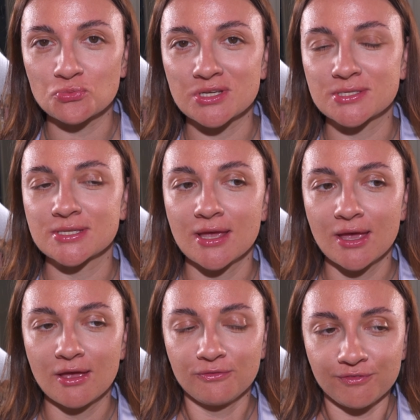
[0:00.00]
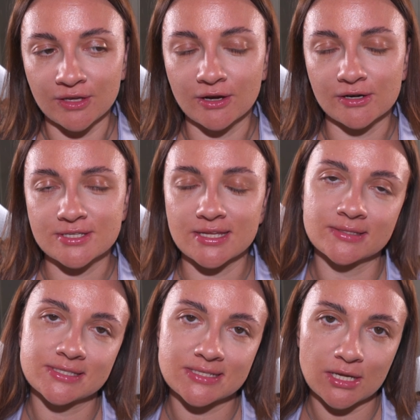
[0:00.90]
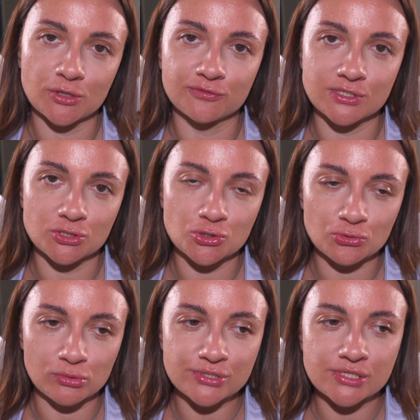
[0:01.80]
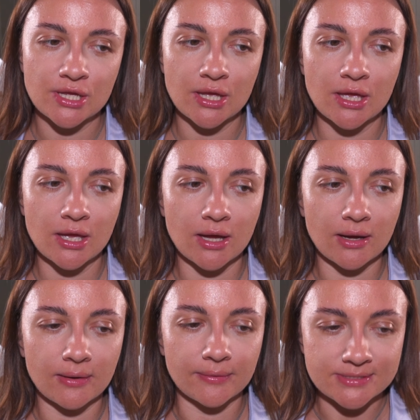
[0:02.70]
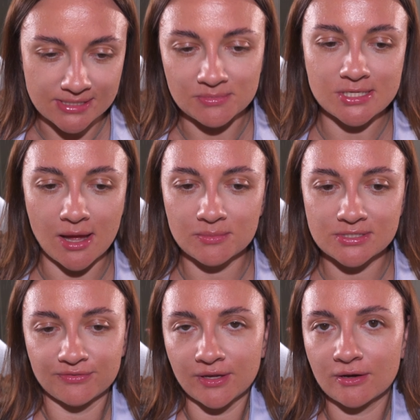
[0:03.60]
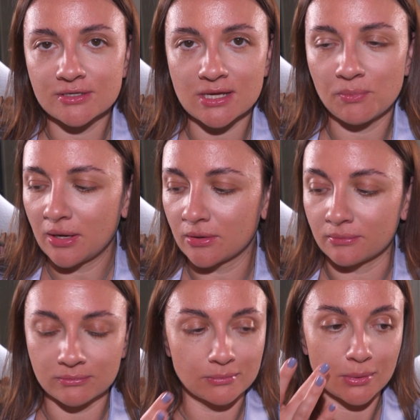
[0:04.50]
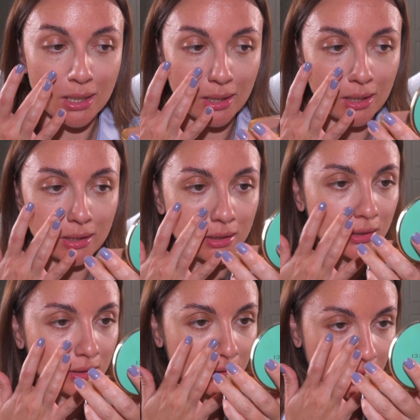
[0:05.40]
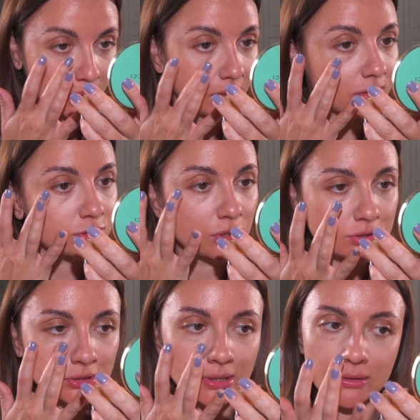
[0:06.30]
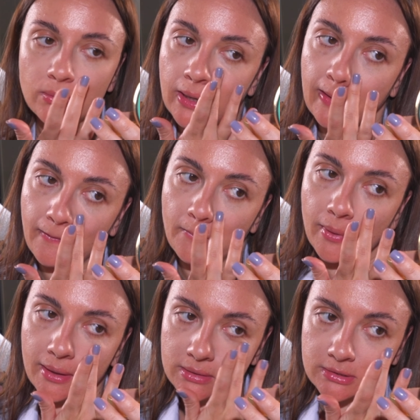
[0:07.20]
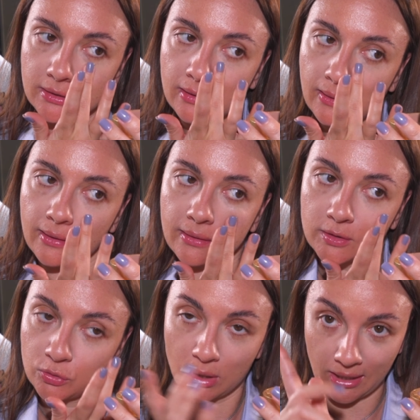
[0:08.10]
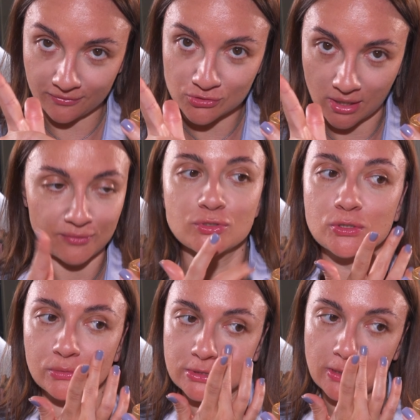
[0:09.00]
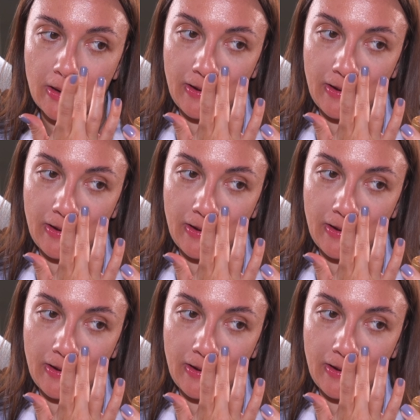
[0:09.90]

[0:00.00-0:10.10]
with fingers instead of the tools. Sometimes fingers are better. I can totally agree, but you have to have tools